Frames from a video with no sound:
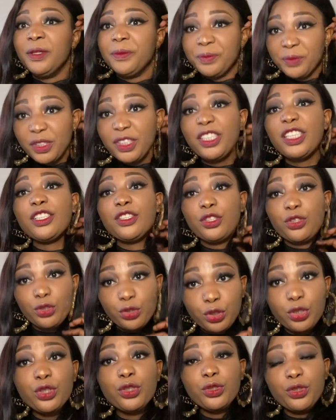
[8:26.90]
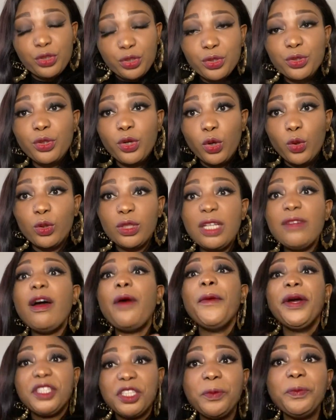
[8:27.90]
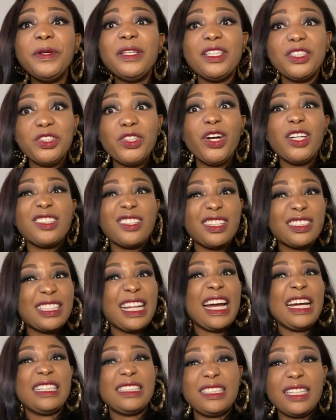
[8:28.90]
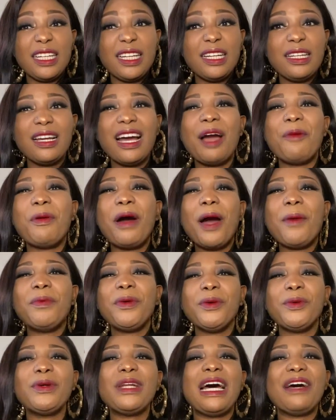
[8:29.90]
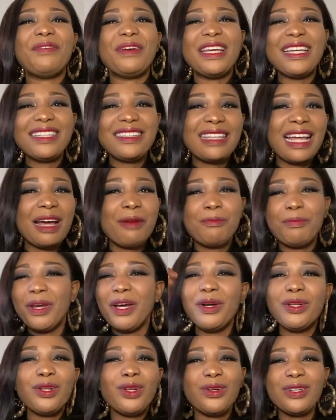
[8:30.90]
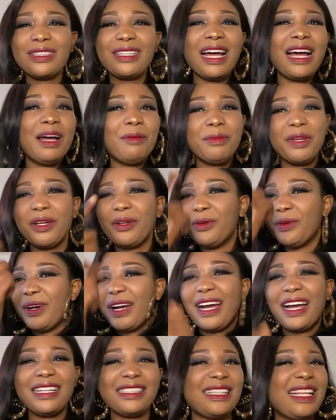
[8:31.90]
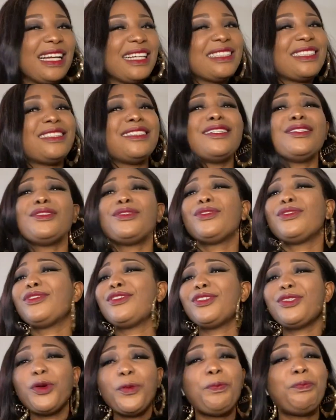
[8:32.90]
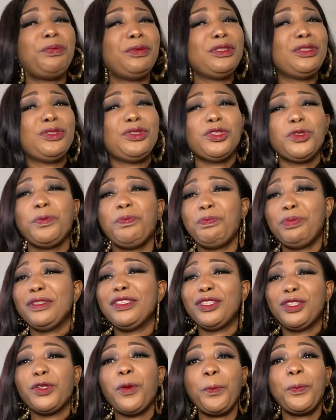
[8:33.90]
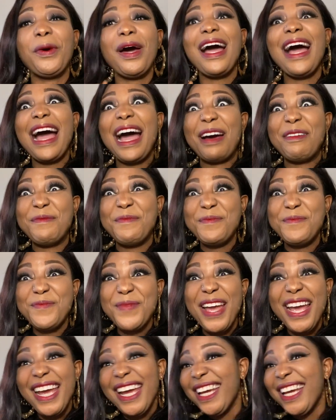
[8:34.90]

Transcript: She's too good. If I were to be the judge on that day, I probably would have hit that bell a long time ago, guys. Like, she's super amazing.